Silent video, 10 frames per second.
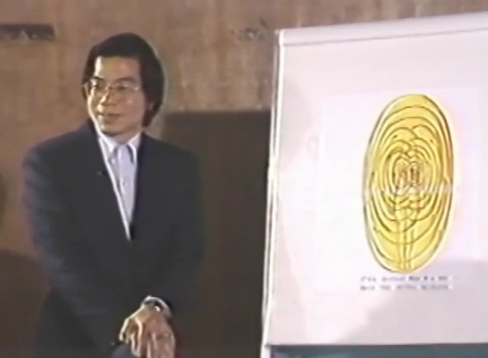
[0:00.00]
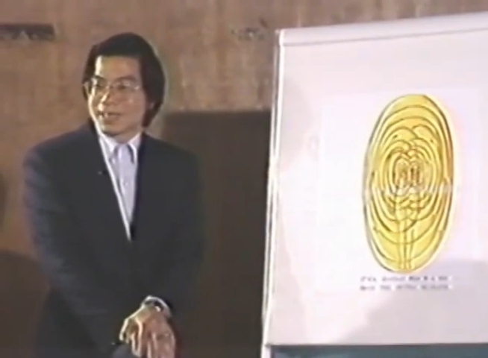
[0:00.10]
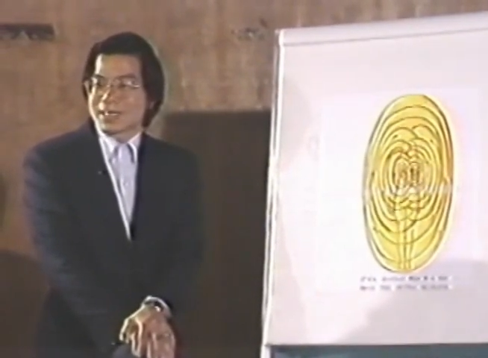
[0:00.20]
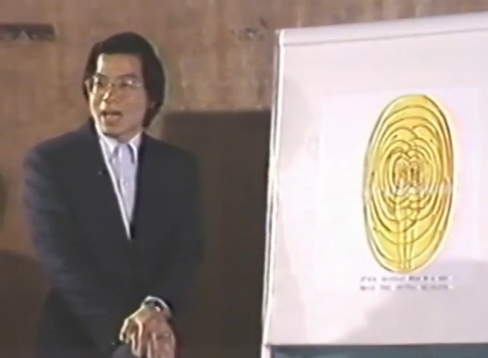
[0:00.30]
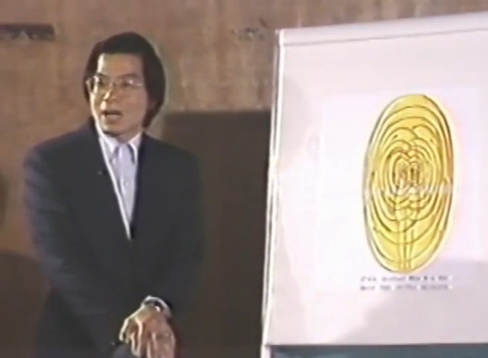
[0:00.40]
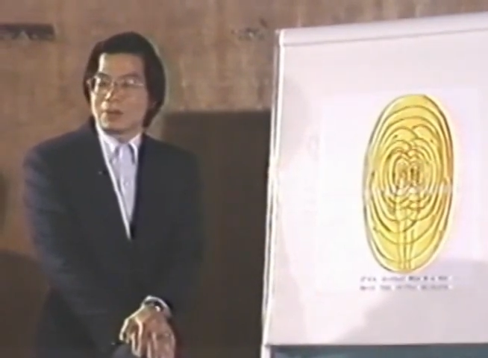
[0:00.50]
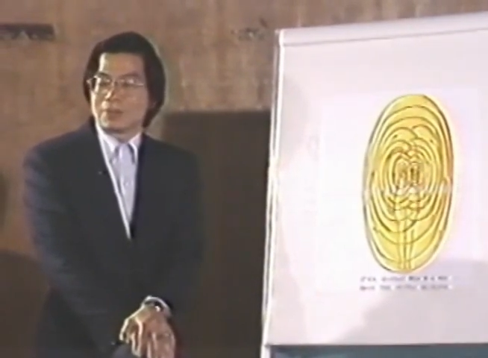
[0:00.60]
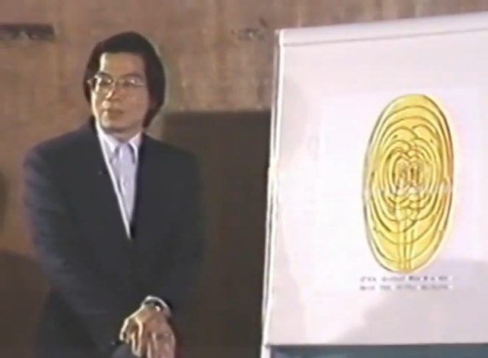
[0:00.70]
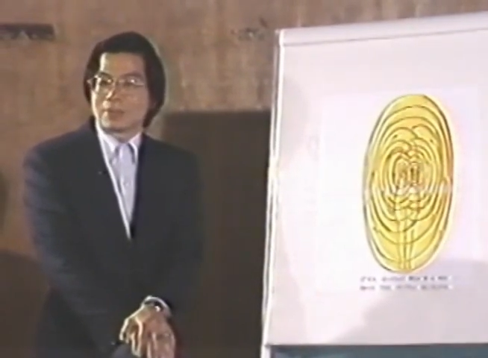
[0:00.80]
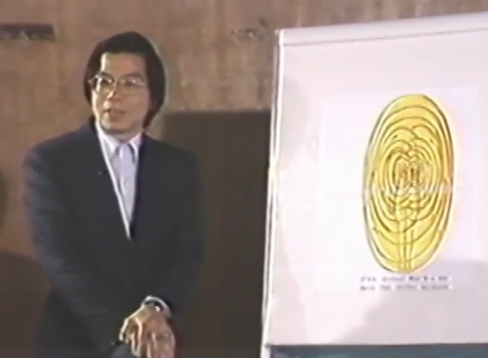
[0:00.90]
That's how
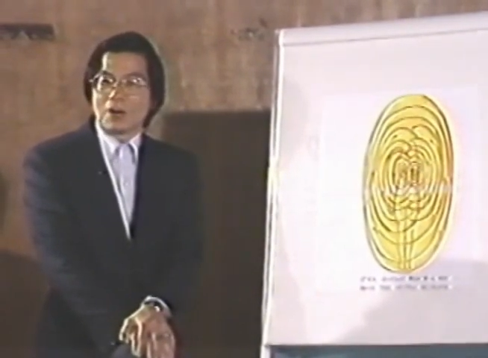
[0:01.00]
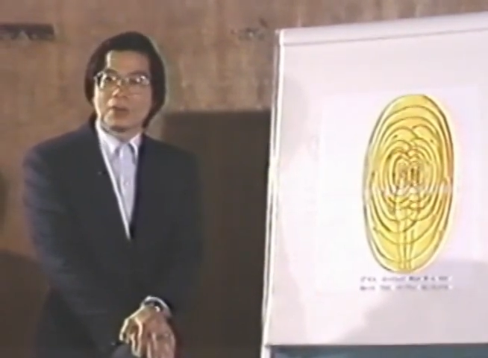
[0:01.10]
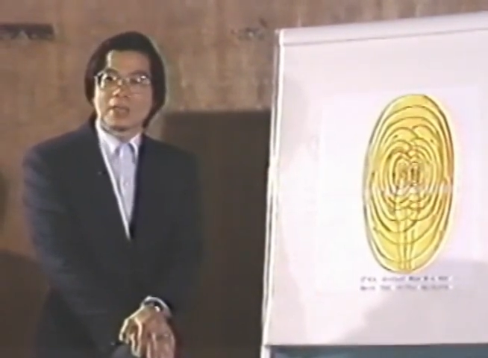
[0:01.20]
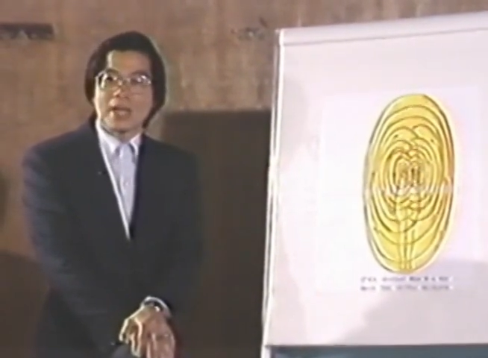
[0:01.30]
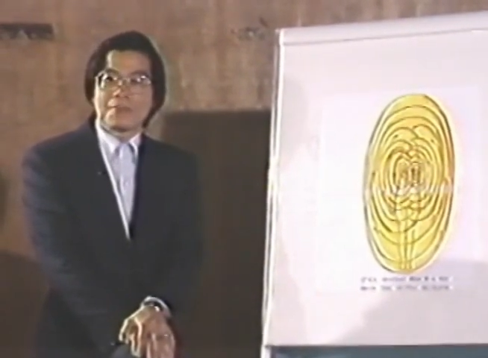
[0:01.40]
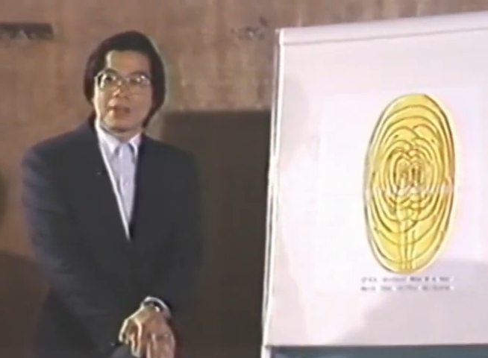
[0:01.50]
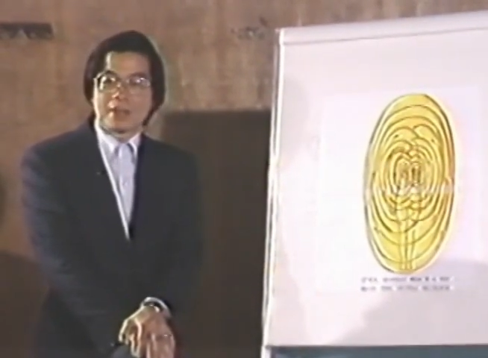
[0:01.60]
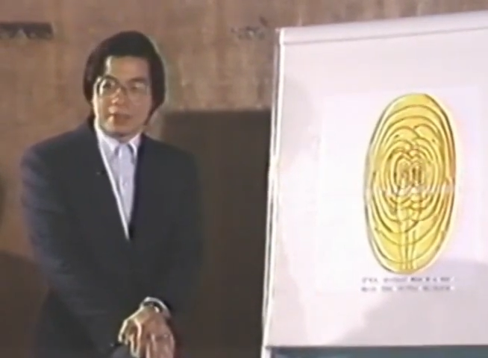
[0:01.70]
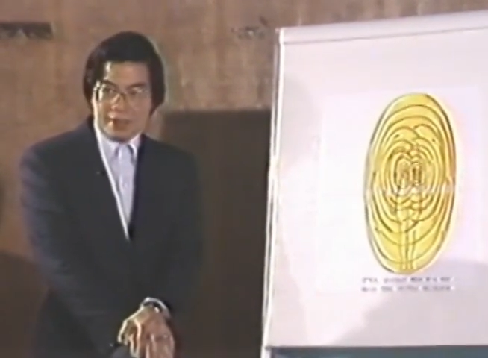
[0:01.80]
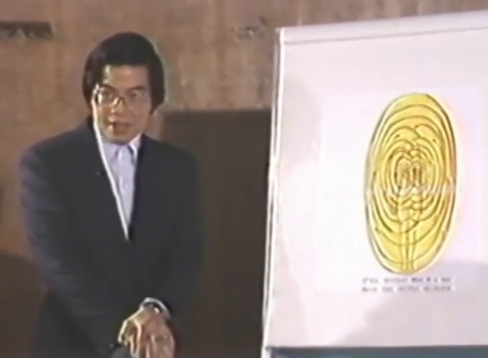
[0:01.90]
olden time they
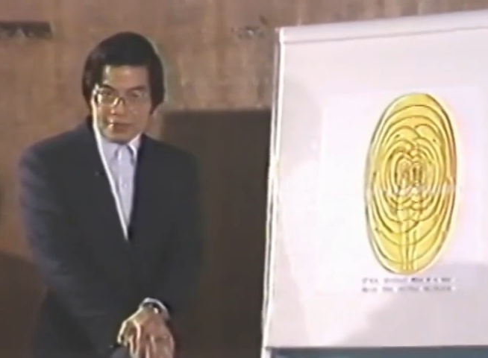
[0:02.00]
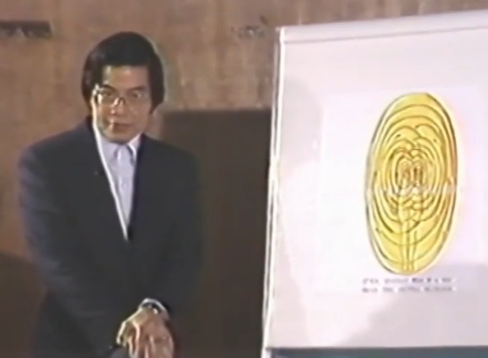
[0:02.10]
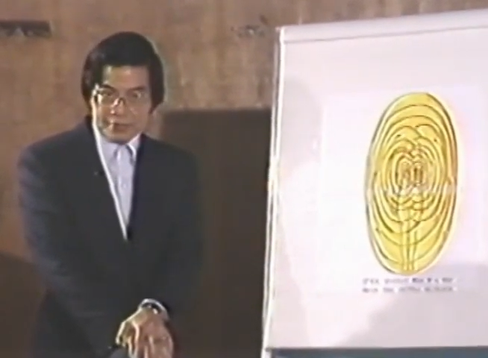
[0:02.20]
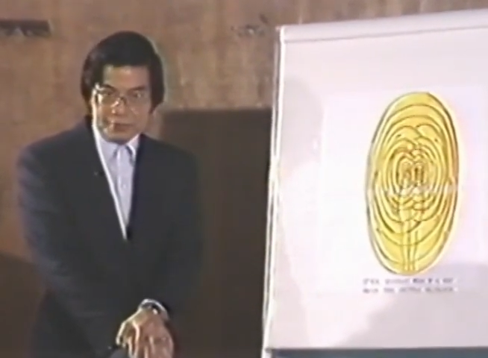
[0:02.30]
discover.